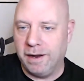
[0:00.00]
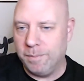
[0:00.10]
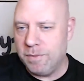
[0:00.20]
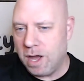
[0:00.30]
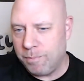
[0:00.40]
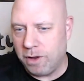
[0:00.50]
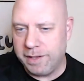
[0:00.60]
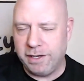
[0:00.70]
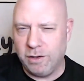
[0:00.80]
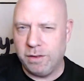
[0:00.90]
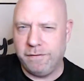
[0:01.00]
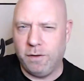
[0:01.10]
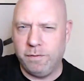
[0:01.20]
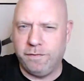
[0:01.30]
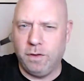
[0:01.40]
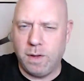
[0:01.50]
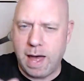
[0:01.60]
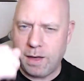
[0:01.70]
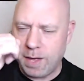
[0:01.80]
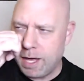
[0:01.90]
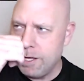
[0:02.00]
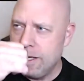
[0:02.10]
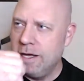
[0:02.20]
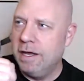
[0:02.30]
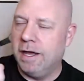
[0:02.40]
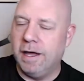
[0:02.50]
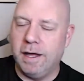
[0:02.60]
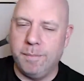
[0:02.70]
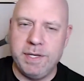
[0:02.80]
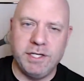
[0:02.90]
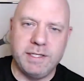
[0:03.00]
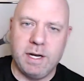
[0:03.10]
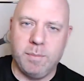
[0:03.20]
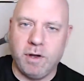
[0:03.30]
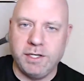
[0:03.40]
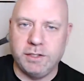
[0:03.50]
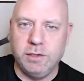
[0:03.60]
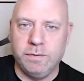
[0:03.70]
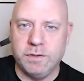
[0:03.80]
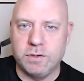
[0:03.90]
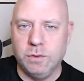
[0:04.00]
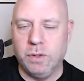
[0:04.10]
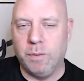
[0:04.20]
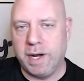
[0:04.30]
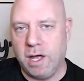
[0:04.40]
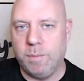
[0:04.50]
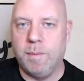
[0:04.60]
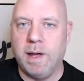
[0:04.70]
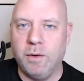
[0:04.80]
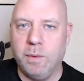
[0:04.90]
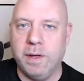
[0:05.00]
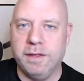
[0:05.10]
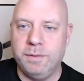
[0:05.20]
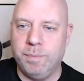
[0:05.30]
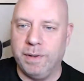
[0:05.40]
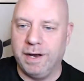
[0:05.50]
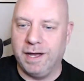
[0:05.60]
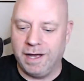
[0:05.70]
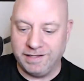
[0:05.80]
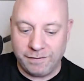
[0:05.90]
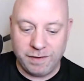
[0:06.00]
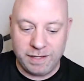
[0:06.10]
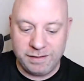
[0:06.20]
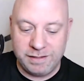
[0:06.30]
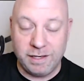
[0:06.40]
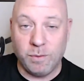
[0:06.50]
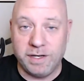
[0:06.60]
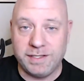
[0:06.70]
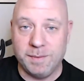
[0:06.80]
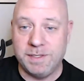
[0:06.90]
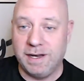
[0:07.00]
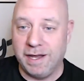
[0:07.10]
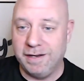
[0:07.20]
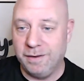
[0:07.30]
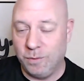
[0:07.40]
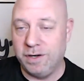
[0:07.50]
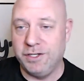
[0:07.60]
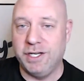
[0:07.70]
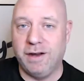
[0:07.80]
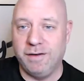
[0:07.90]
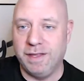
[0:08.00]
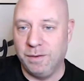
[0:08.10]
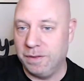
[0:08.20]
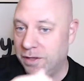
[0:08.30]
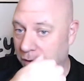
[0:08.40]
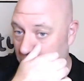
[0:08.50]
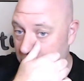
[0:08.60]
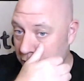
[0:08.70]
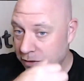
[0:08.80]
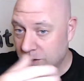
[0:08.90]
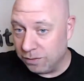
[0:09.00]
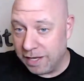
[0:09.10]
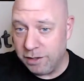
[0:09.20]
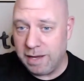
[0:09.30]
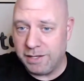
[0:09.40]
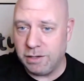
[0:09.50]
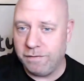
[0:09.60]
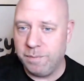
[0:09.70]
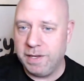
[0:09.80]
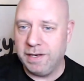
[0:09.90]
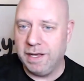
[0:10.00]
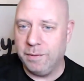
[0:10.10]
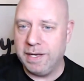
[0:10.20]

I'm not probably going to go the whole full hour. PJ's got a project due for school I want to help him out with, but I definitely didn't want to skip tonight. Wanted to share everything with you. So thank you guys all for being here.